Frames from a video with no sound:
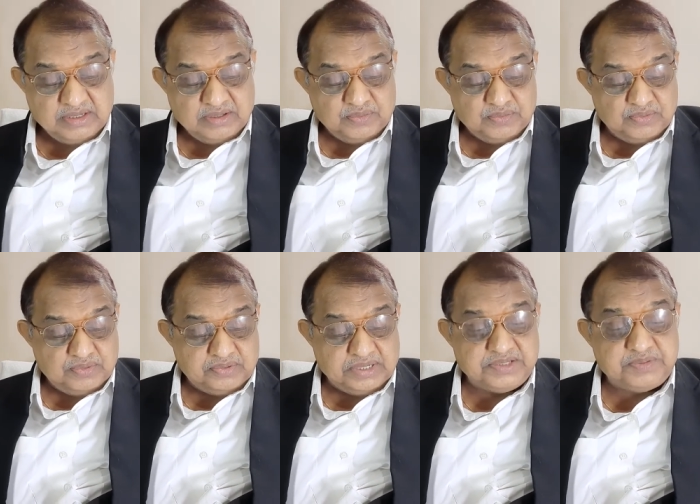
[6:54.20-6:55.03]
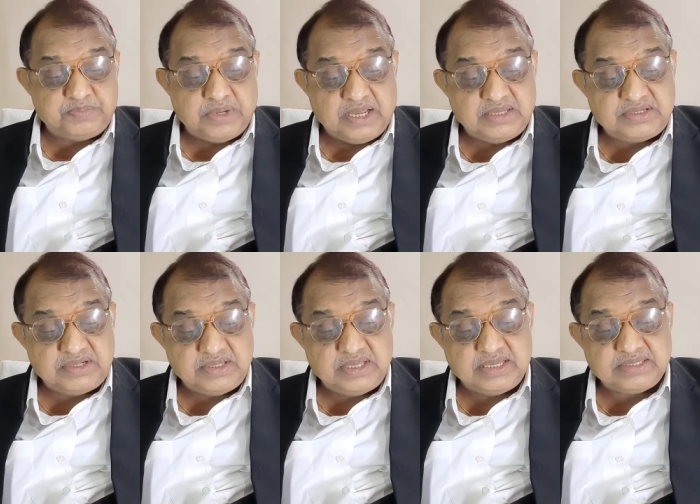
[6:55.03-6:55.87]
who has
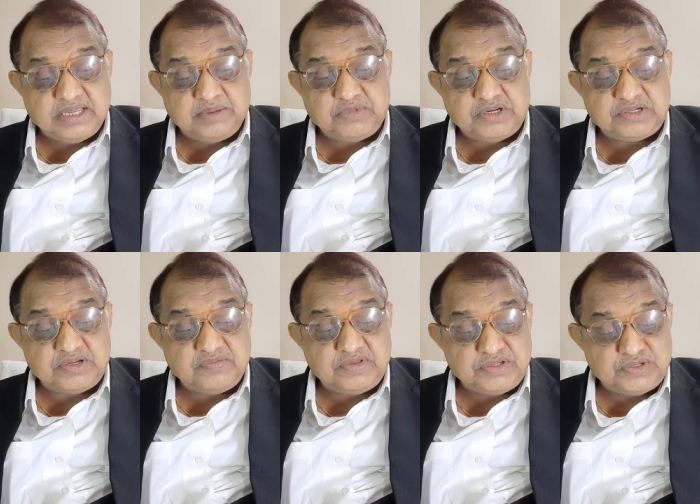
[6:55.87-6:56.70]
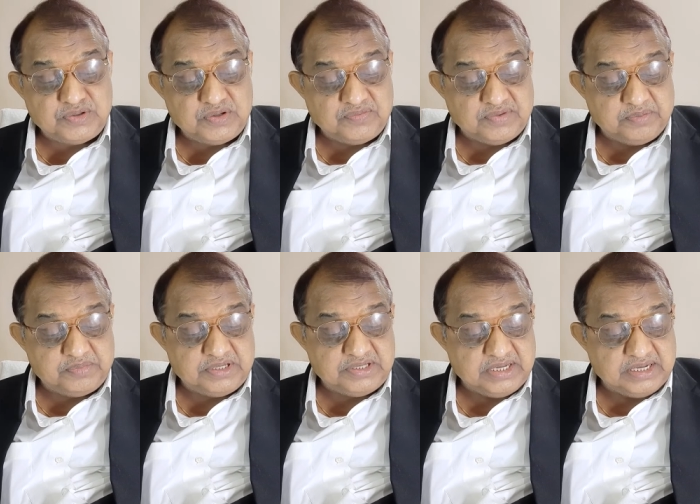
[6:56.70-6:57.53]
passed the examination of the Institute of
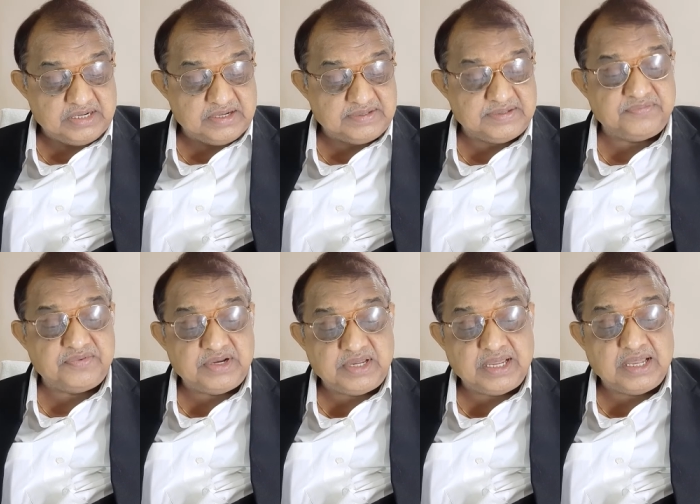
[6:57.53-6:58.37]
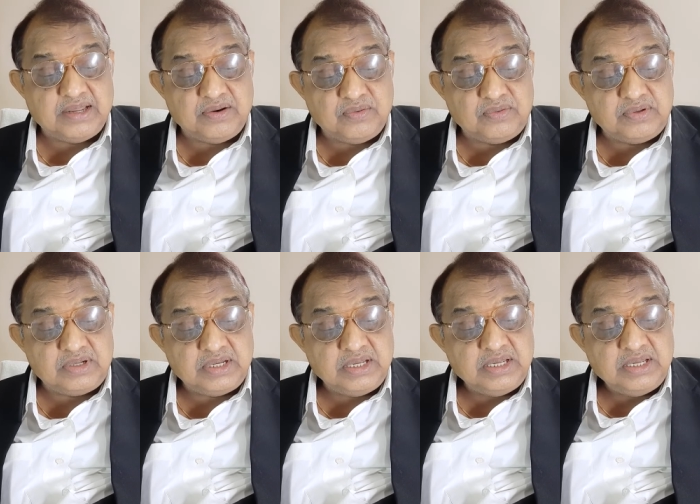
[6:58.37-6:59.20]
Company Secretaries of India alone
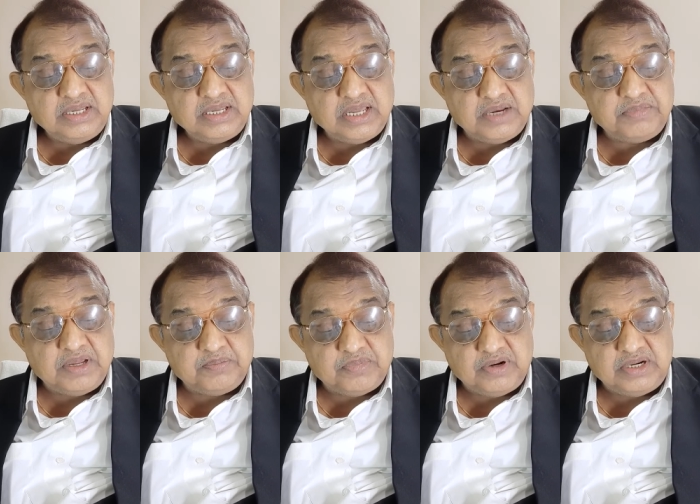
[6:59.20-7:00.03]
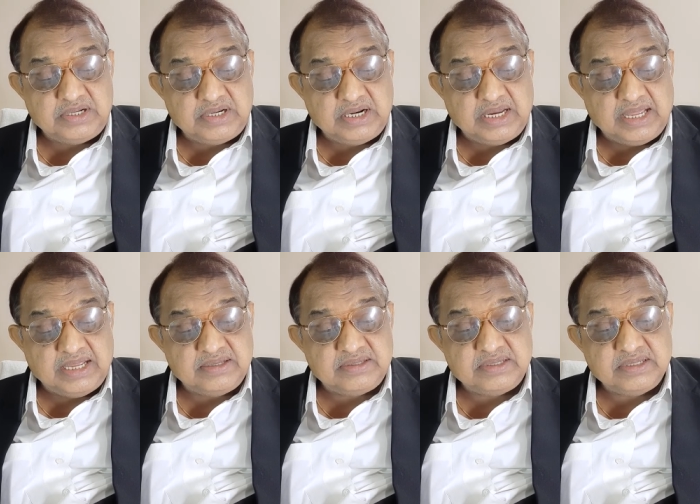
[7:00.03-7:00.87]
can be appointed
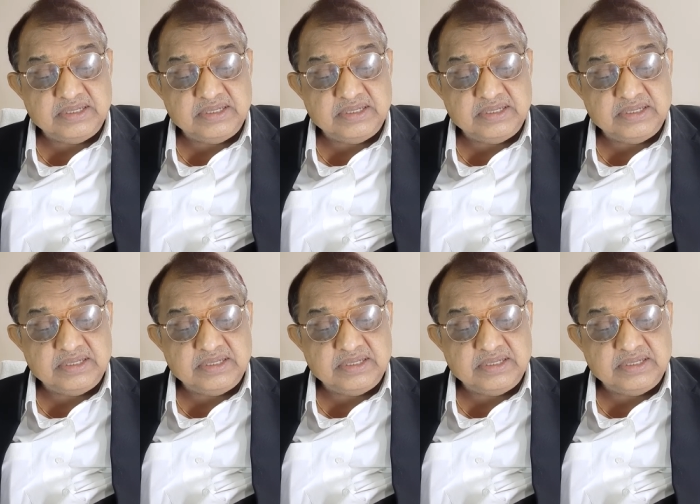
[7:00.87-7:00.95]
as